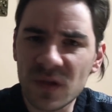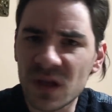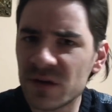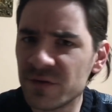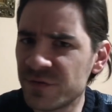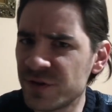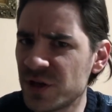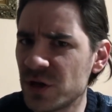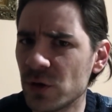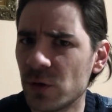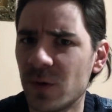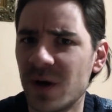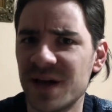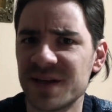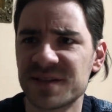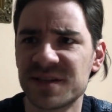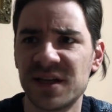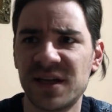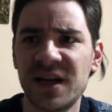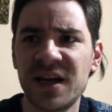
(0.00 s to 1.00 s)
video
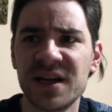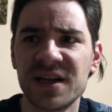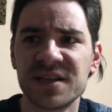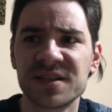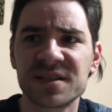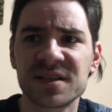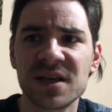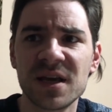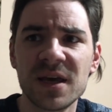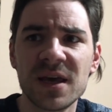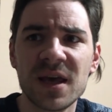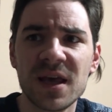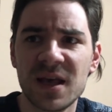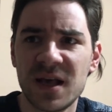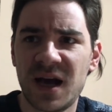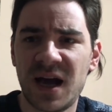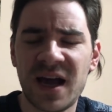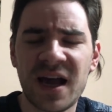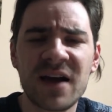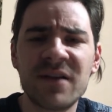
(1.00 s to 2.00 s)
wise that is
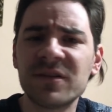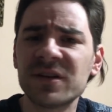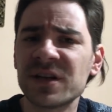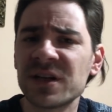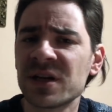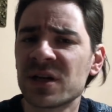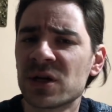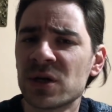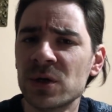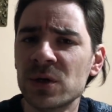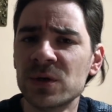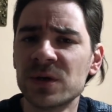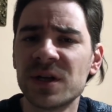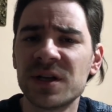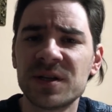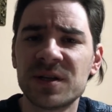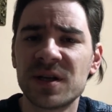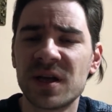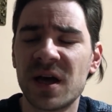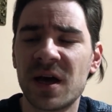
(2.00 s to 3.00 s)
I haven't
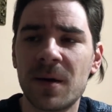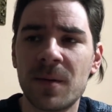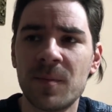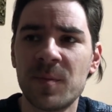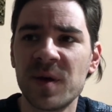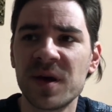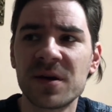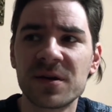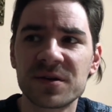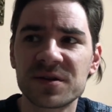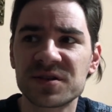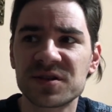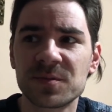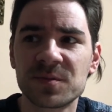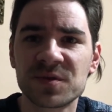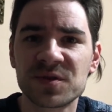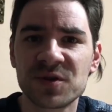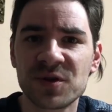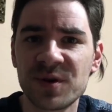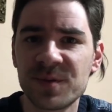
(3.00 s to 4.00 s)
included uh, bigger
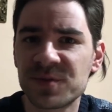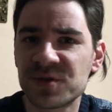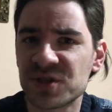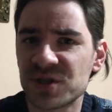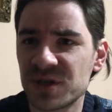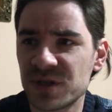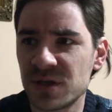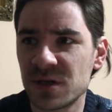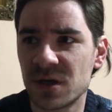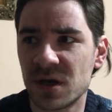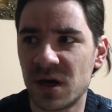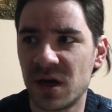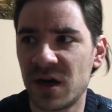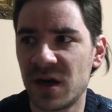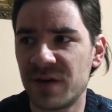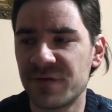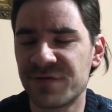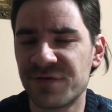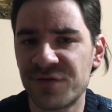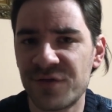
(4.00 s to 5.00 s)
subscription
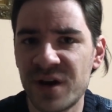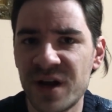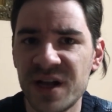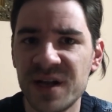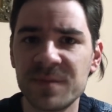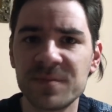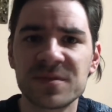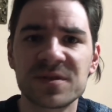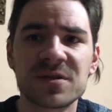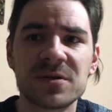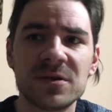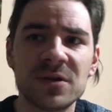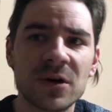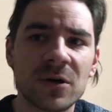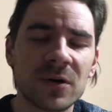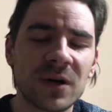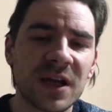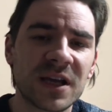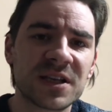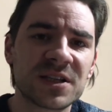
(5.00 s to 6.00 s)
uh, frames, you know,
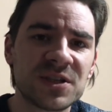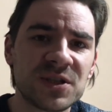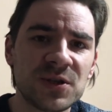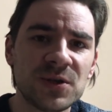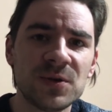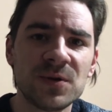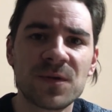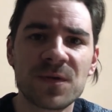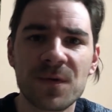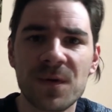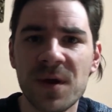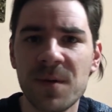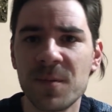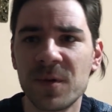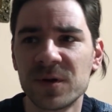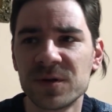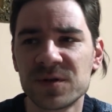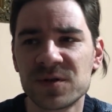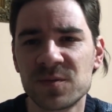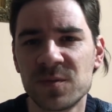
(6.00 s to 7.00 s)
like two, three
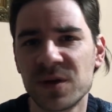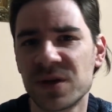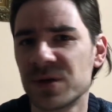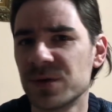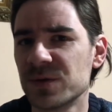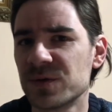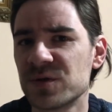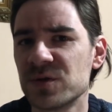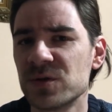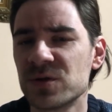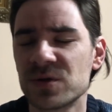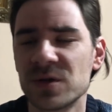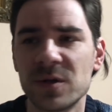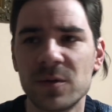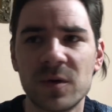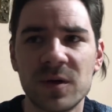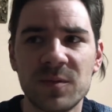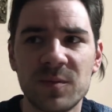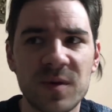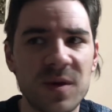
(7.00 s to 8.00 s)
months, because usually
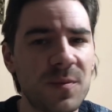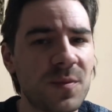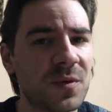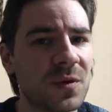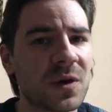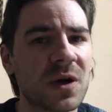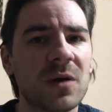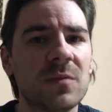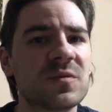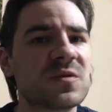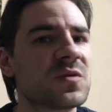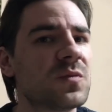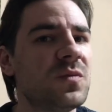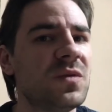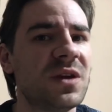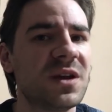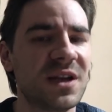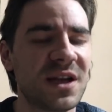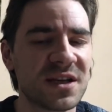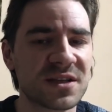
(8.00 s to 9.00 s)
when people come to
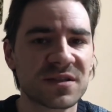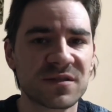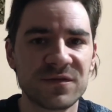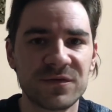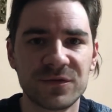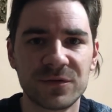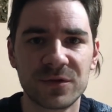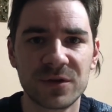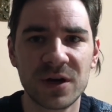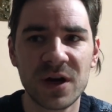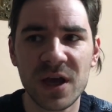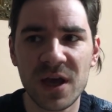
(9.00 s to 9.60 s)
me and ask for